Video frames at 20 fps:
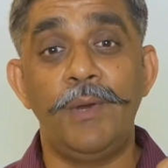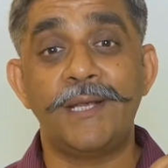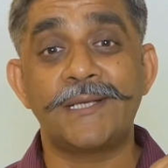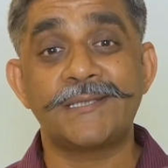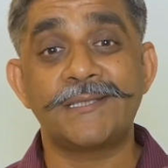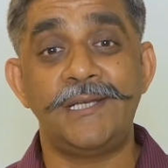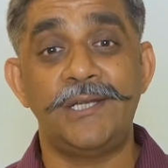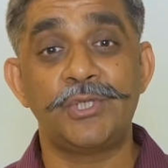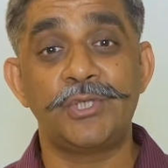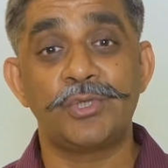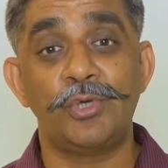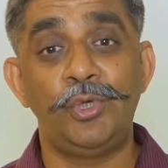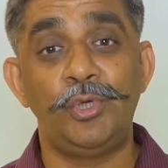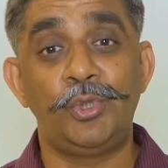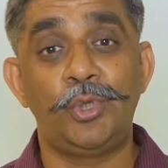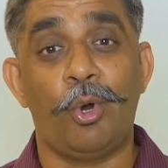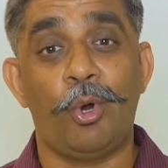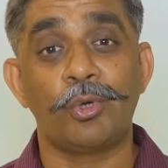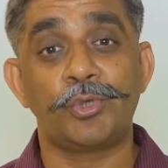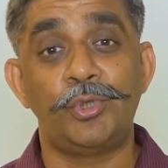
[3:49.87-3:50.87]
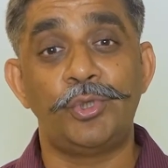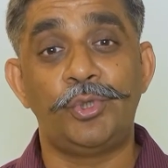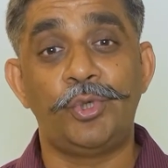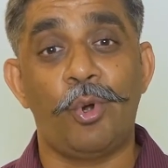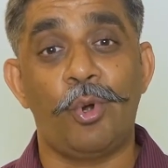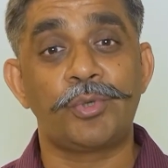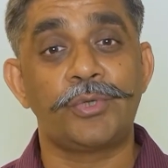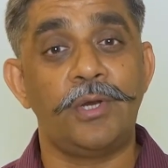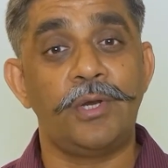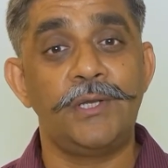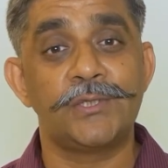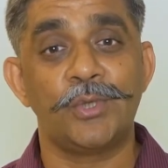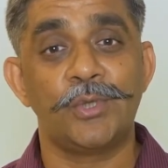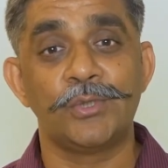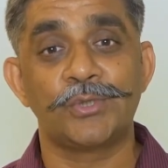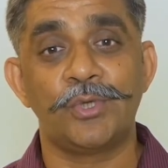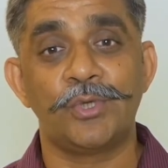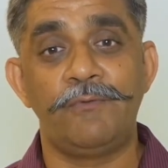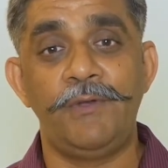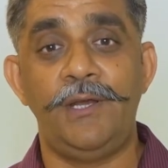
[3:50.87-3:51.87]
extension .doctor is
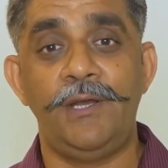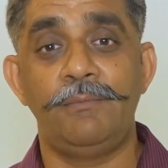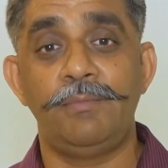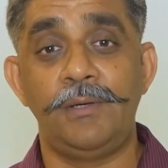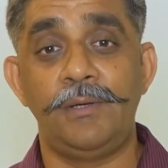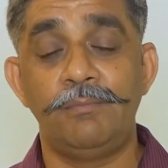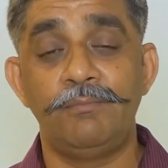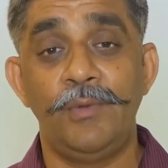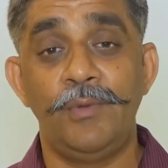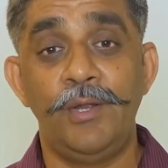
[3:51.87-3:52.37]
also available.